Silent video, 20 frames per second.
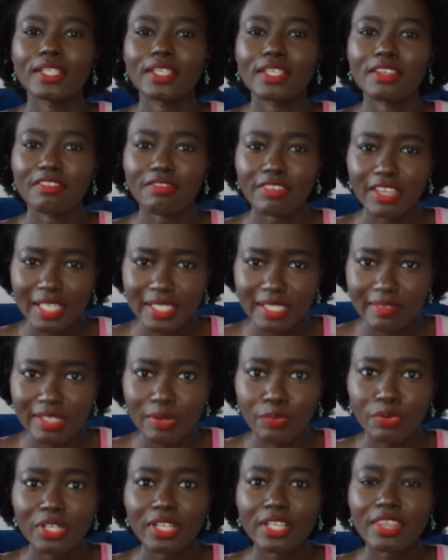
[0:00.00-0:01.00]
effectively.
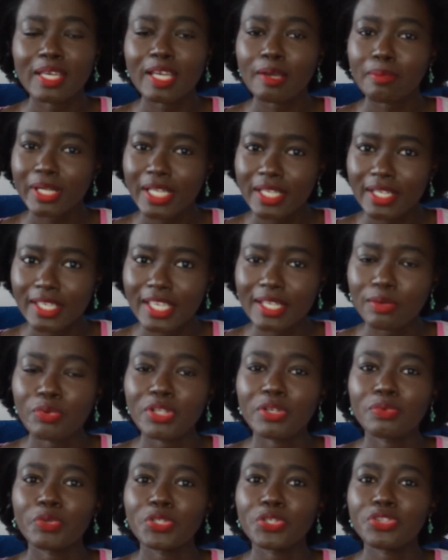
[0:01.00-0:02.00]
Now think about it again.
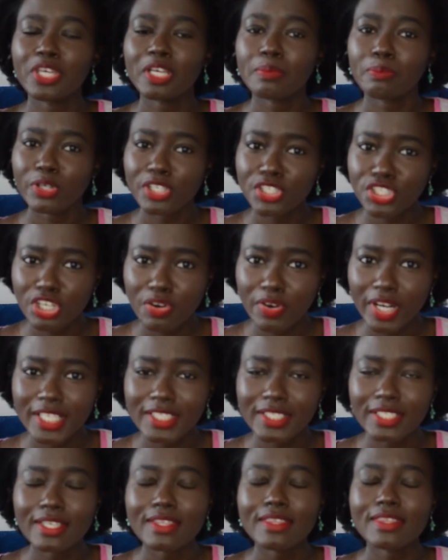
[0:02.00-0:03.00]
When you think
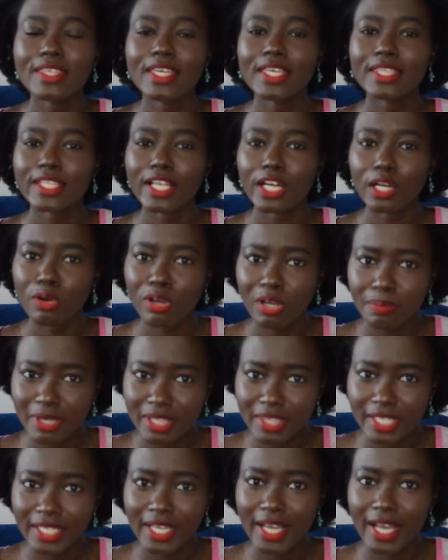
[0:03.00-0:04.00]
moisturizing, think the lock method.